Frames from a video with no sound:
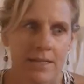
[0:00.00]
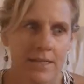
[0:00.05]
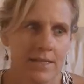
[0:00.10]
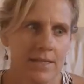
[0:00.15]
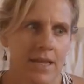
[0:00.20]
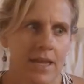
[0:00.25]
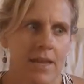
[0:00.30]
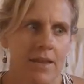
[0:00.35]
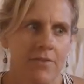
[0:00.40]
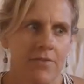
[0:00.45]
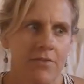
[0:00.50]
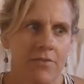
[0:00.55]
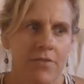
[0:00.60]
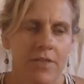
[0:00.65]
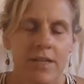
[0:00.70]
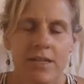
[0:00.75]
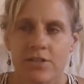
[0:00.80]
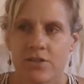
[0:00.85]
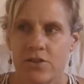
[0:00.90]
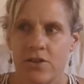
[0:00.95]
safe,
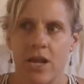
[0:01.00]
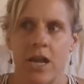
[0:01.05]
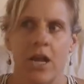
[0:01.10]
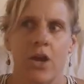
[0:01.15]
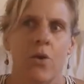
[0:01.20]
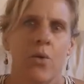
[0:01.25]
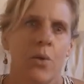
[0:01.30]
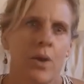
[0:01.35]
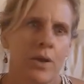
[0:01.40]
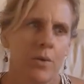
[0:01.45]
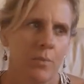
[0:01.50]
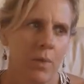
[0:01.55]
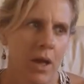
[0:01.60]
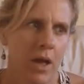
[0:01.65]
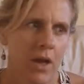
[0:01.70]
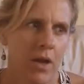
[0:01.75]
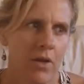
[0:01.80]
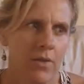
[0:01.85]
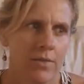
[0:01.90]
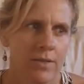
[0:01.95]
things are not going
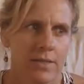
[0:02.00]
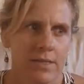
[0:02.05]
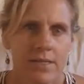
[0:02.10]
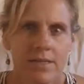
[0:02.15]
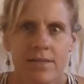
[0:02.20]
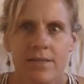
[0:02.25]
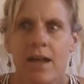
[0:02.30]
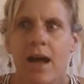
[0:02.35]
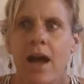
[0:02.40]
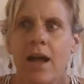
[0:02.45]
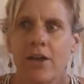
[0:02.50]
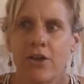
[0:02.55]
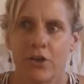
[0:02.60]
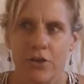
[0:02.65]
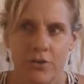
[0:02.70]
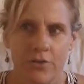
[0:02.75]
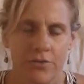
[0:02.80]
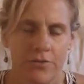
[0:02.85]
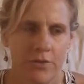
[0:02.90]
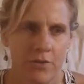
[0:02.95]
well, this is not
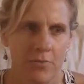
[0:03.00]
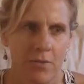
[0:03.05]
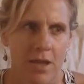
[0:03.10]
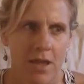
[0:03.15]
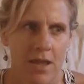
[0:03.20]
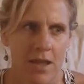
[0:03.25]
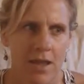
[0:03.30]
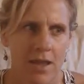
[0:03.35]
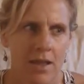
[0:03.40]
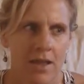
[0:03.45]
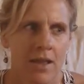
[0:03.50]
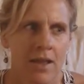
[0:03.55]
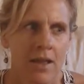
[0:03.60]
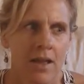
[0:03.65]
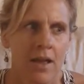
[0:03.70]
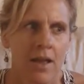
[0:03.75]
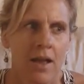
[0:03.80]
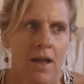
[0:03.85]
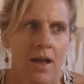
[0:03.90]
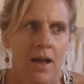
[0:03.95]
good for me,
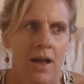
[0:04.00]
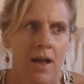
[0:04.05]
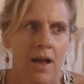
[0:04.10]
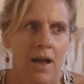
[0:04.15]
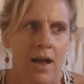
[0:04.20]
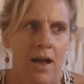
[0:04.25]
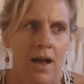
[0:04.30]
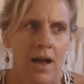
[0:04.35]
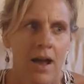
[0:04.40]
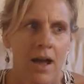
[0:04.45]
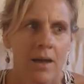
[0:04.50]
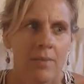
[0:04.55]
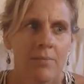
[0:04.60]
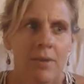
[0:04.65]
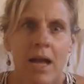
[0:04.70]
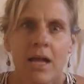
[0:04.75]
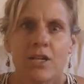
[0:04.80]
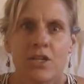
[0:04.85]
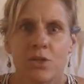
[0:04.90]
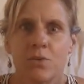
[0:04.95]
I'm
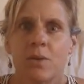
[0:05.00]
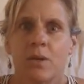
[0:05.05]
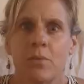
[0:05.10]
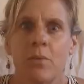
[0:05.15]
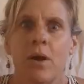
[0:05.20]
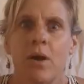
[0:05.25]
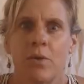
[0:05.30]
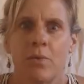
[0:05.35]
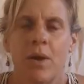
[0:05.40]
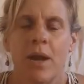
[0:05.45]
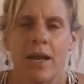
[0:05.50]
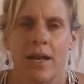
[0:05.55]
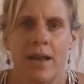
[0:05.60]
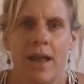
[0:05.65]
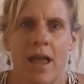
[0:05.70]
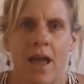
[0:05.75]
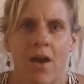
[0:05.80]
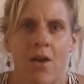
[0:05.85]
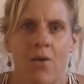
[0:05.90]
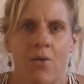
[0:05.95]
not doing well right
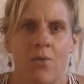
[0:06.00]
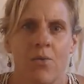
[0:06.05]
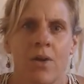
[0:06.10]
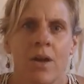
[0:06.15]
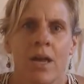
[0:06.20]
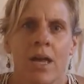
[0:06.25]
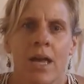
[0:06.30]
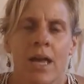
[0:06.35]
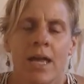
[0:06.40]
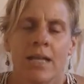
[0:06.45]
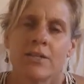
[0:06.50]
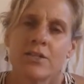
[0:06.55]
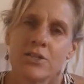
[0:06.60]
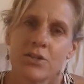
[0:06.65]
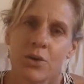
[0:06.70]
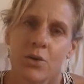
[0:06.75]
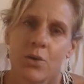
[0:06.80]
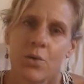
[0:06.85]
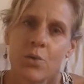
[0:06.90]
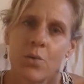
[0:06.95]
now. And
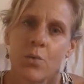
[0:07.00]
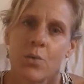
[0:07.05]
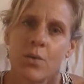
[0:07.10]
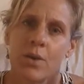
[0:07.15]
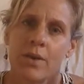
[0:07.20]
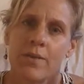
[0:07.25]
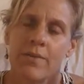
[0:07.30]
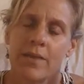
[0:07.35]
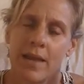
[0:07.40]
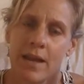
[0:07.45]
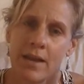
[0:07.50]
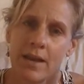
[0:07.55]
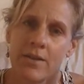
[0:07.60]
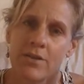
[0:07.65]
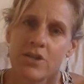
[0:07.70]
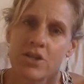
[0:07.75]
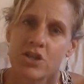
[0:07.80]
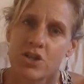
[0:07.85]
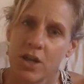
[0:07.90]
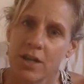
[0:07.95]
so it then
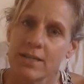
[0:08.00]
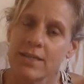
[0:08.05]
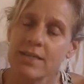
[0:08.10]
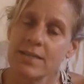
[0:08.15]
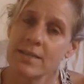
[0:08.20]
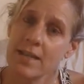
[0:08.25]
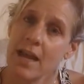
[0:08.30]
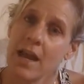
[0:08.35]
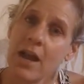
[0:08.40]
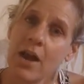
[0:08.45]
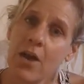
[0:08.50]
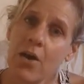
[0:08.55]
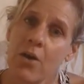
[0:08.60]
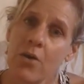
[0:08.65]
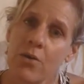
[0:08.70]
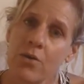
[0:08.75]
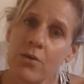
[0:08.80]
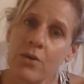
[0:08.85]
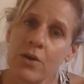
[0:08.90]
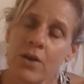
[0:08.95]
shuts
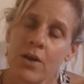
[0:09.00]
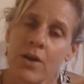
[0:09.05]
down